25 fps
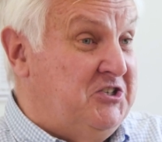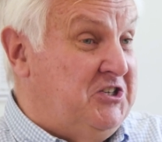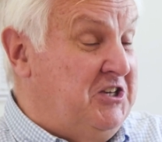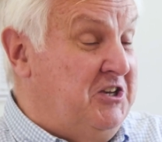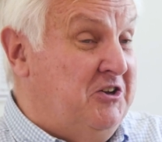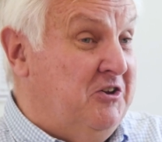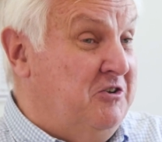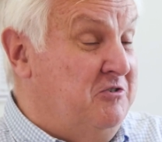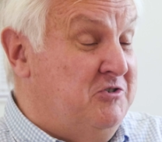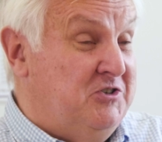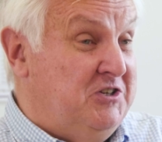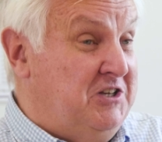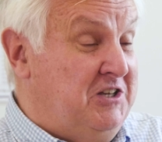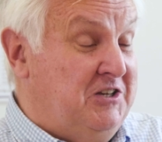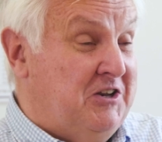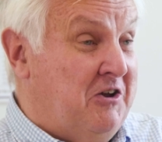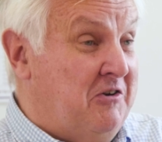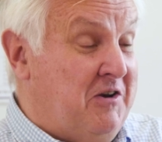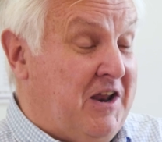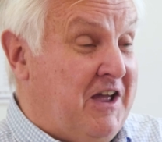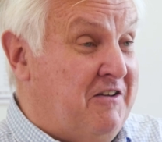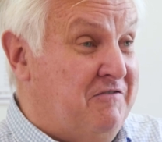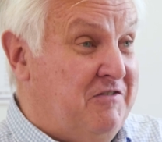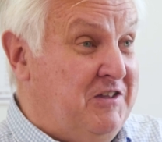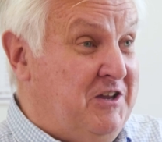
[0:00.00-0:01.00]
CQC
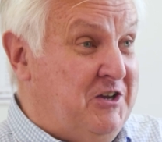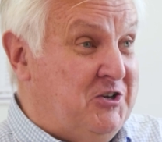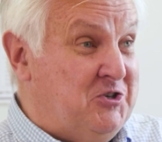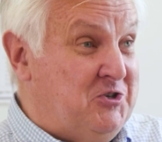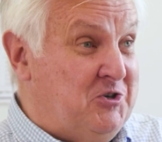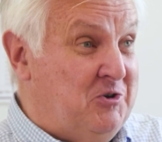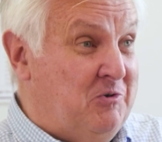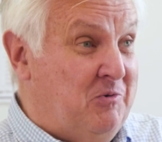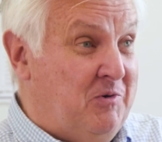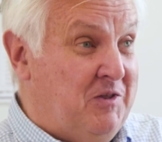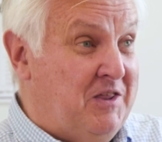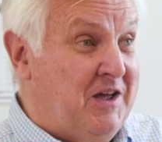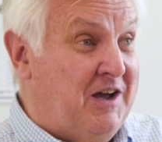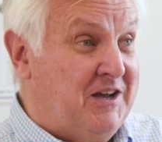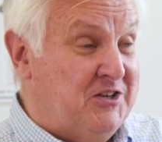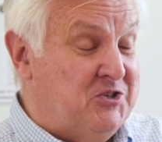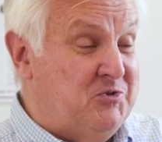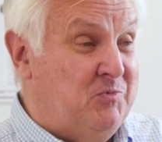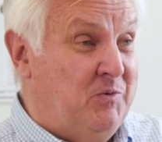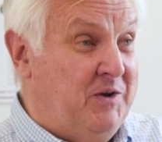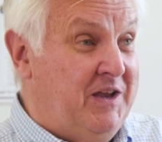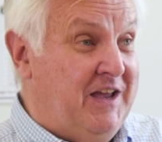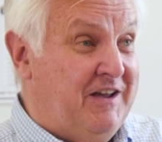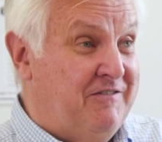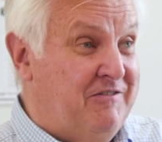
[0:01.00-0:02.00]
don't have the issue with
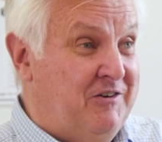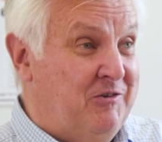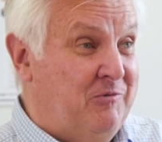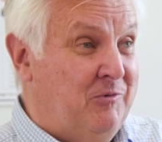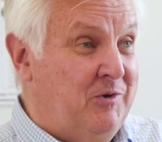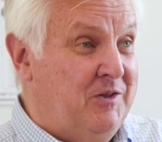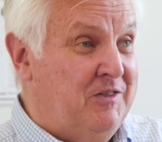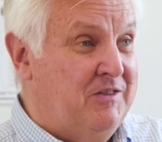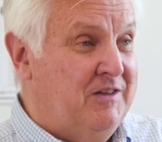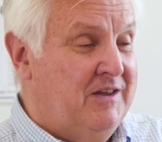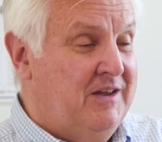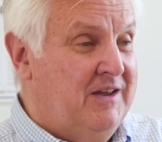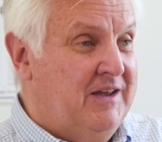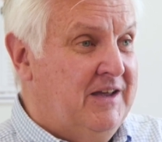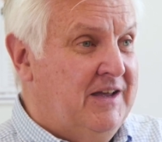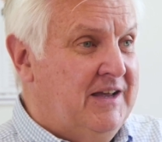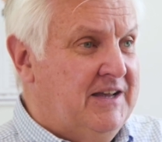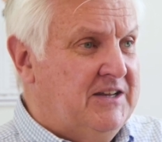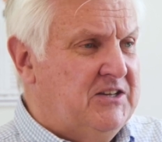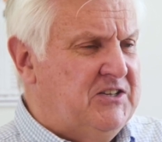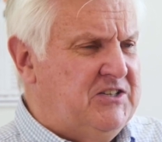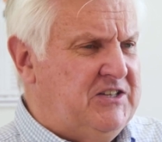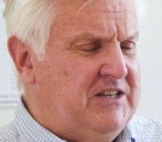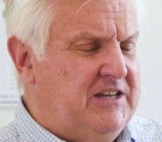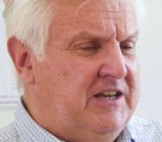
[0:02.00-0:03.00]
us. We have it with
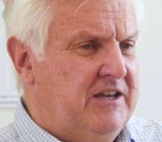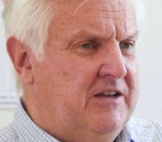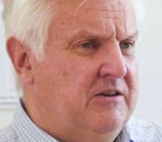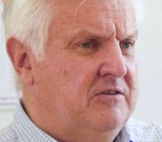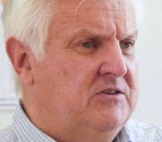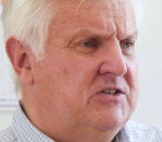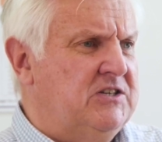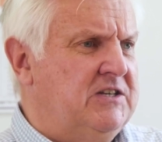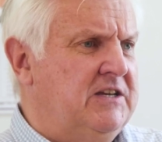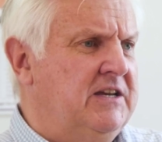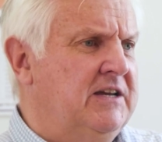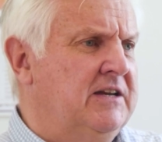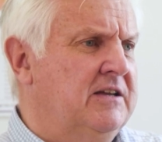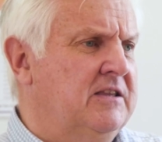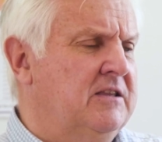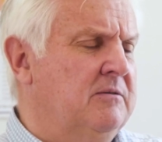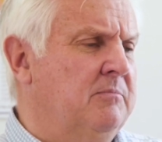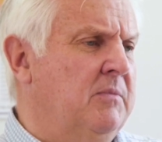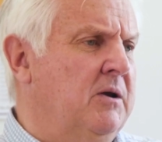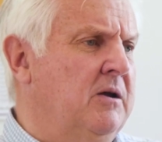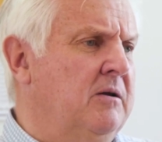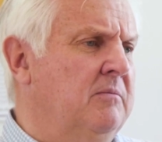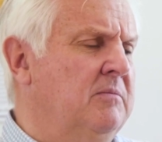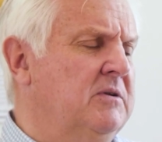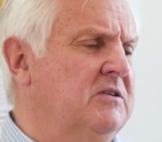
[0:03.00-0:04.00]
CQC at
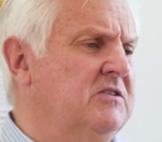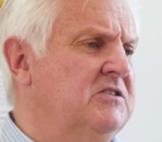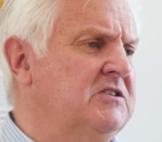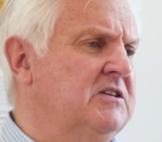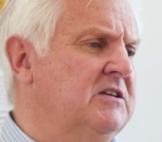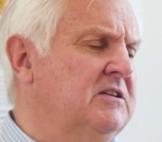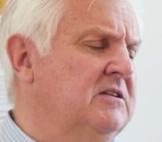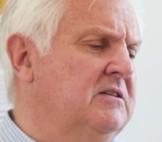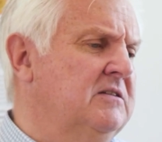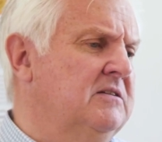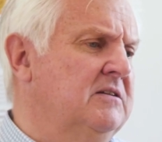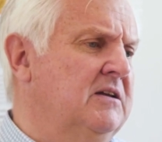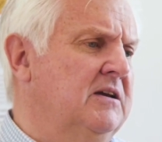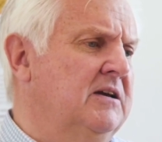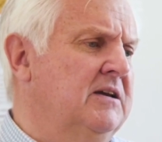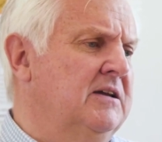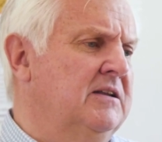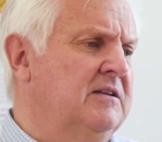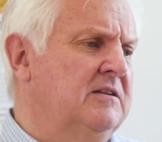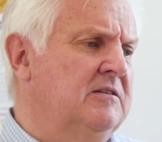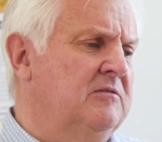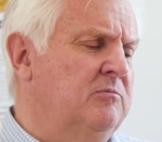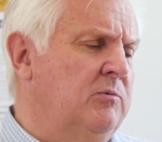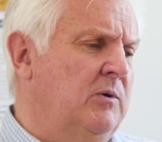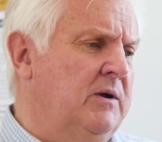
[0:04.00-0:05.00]
the moment,
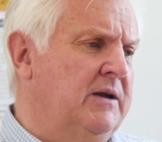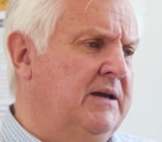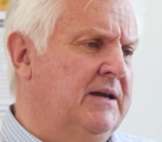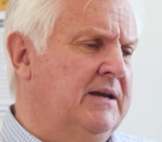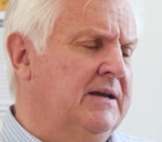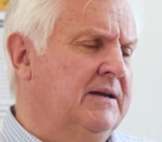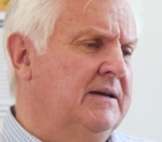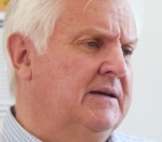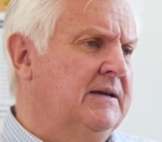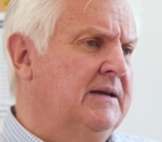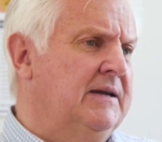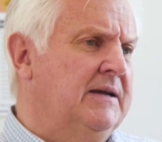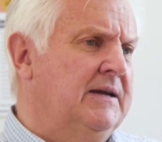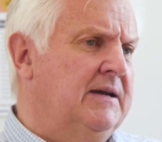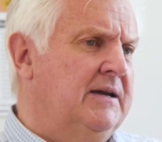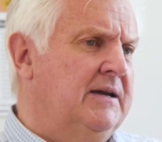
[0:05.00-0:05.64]
and we're